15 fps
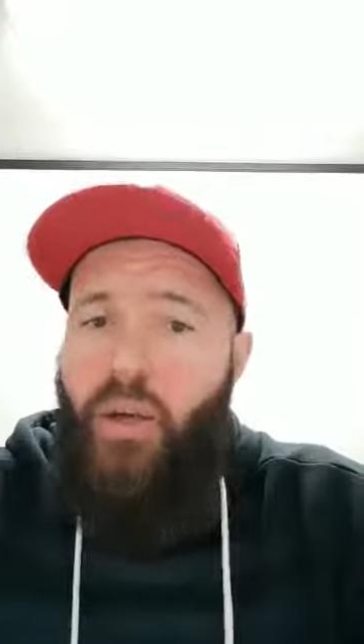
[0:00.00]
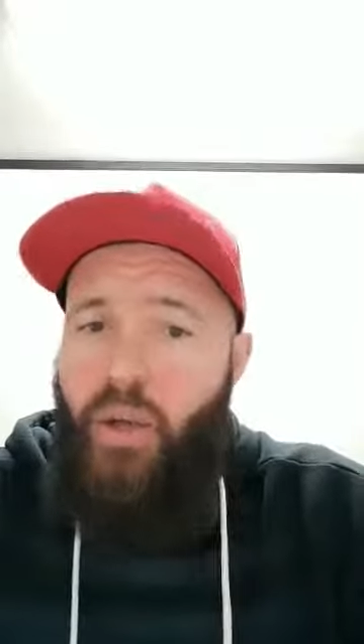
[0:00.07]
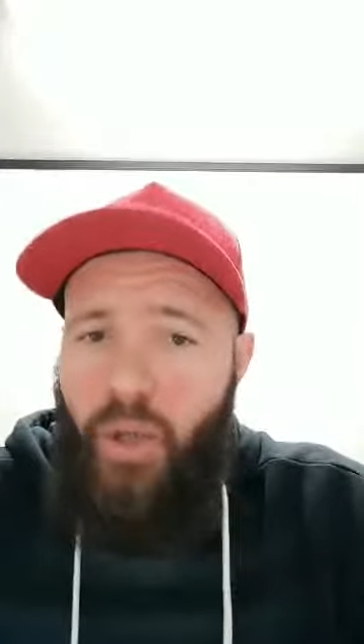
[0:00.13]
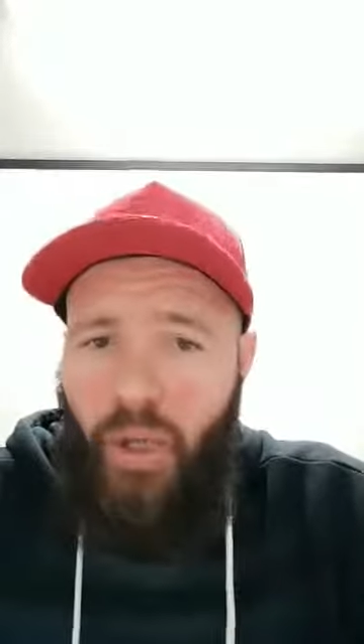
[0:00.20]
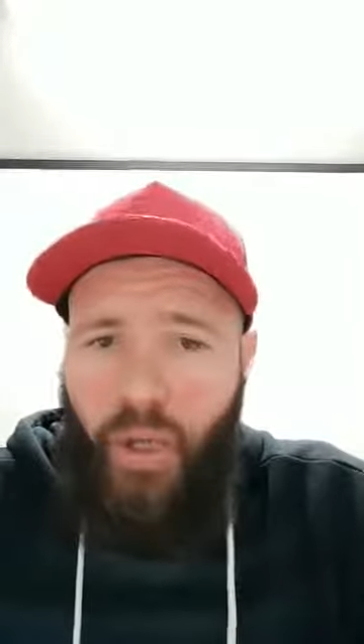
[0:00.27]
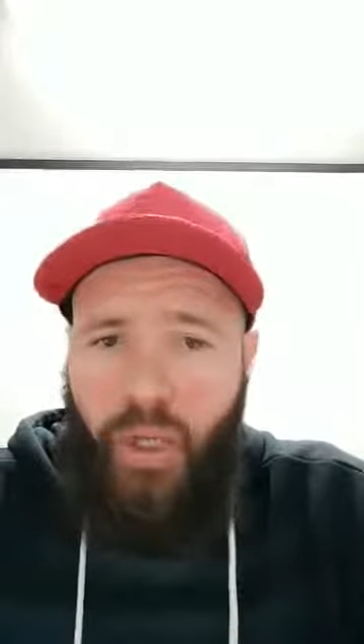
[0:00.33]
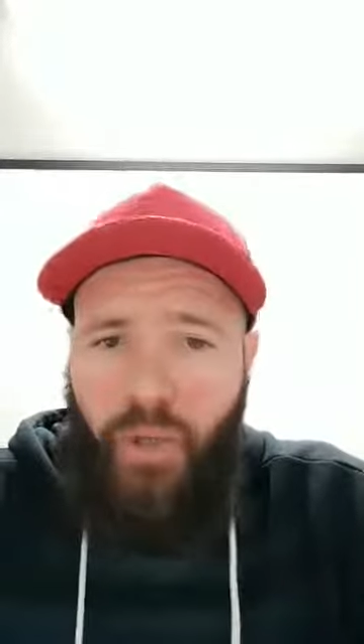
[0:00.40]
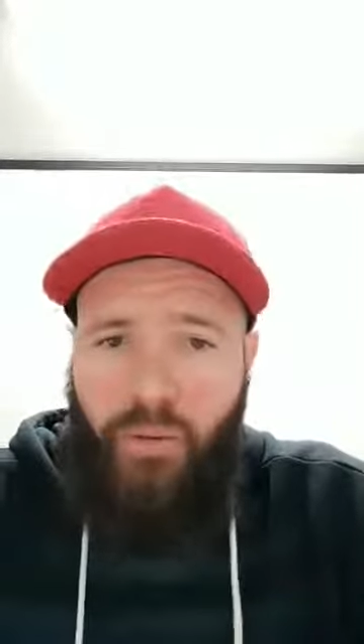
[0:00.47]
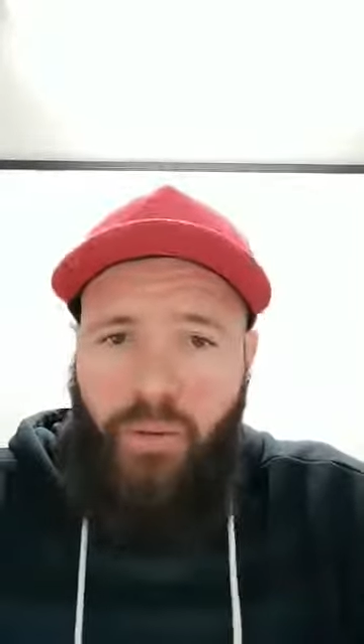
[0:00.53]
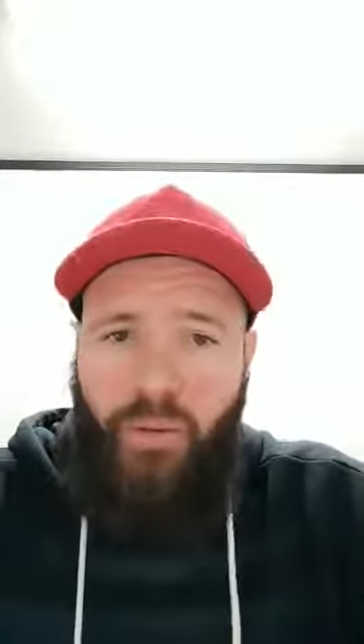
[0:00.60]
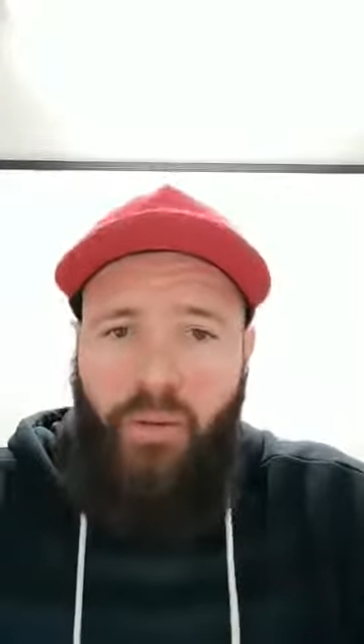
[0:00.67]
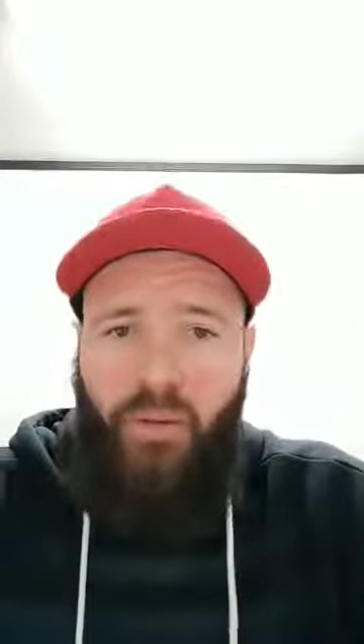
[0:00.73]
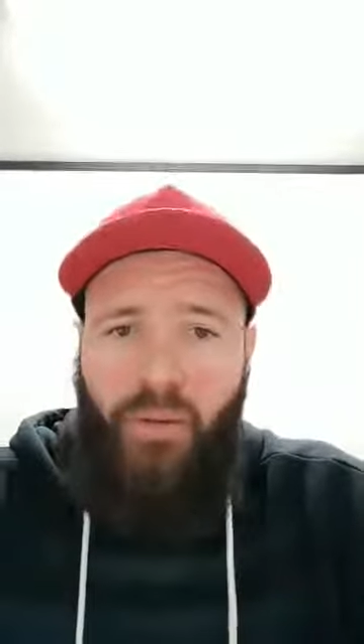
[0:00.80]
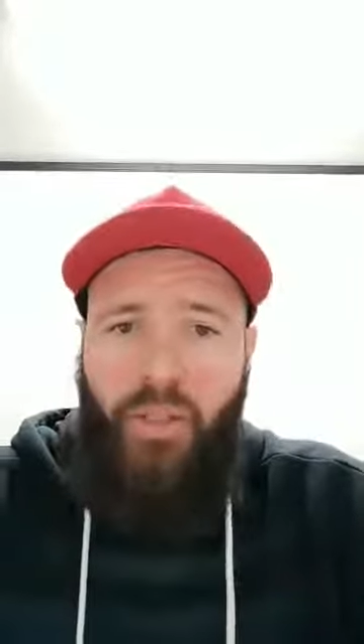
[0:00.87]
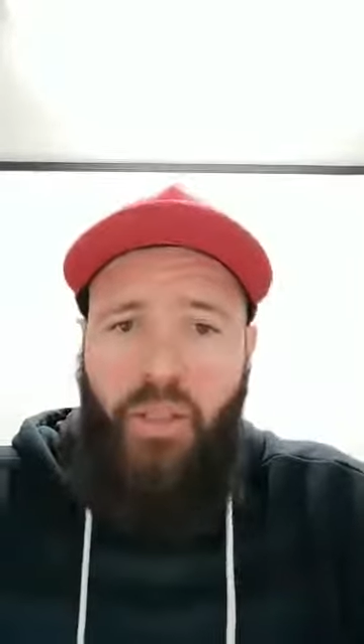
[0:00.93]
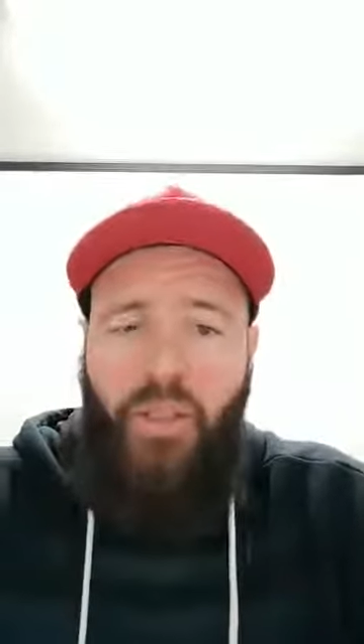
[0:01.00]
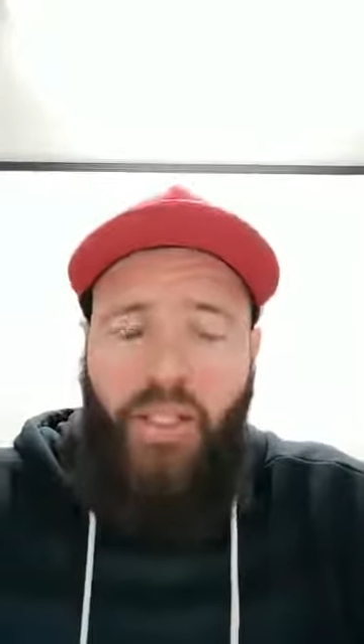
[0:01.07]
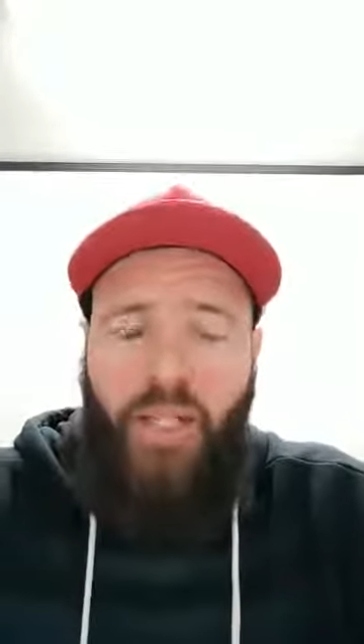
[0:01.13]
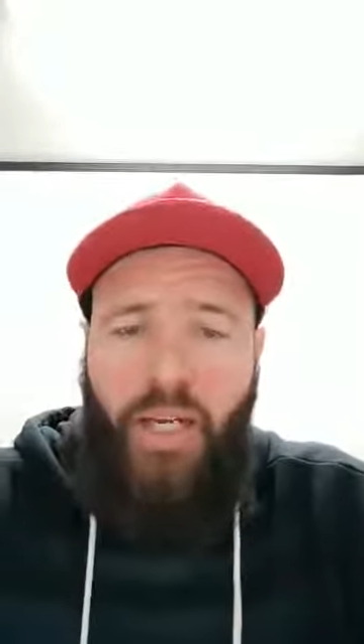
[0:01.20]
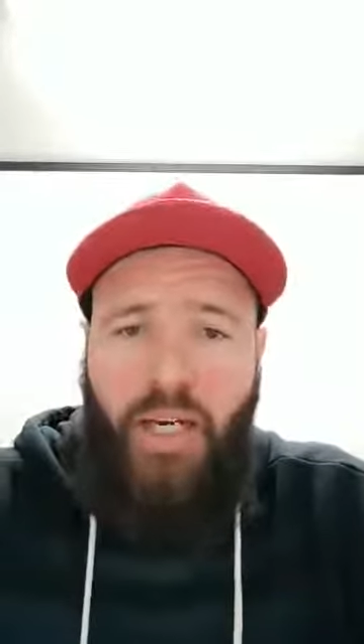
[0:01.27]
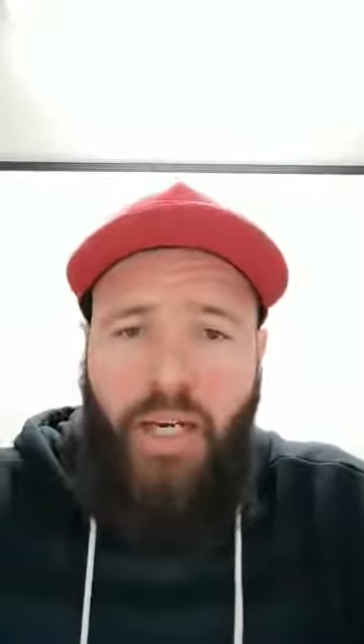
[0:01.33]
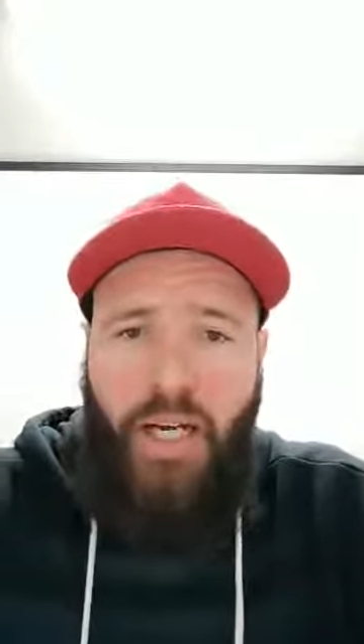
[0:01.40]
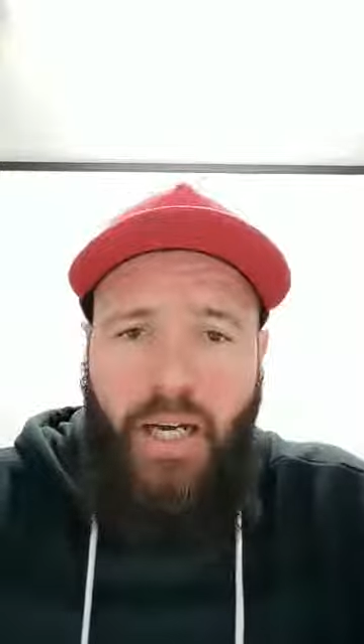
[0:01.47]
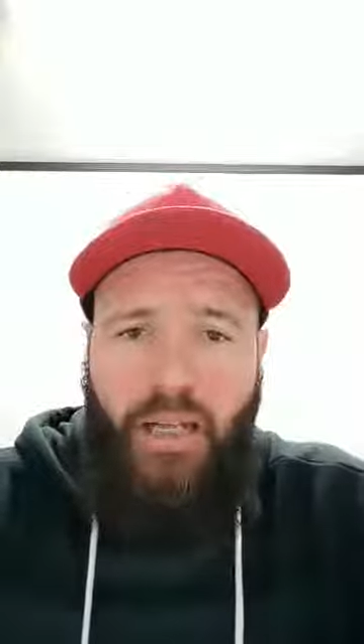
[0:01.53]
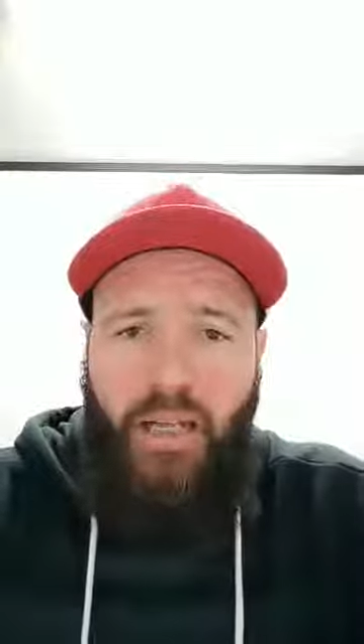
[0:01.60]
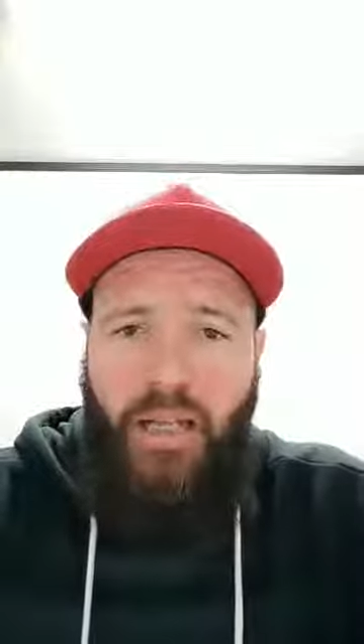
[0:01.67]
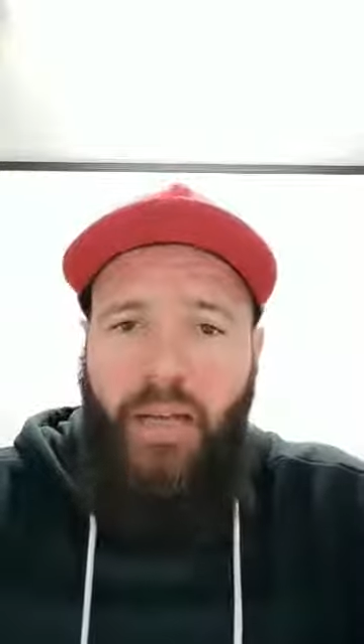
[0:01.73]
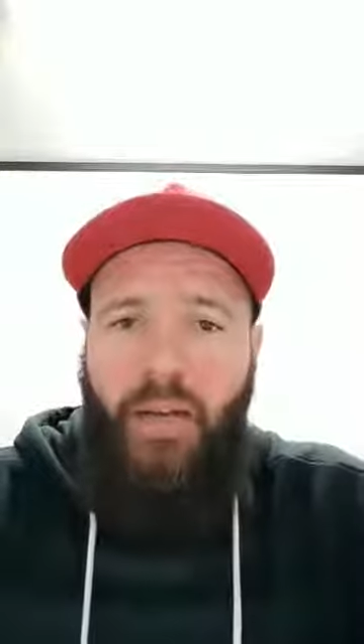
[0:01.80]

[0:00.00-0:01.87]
Girls, get out there,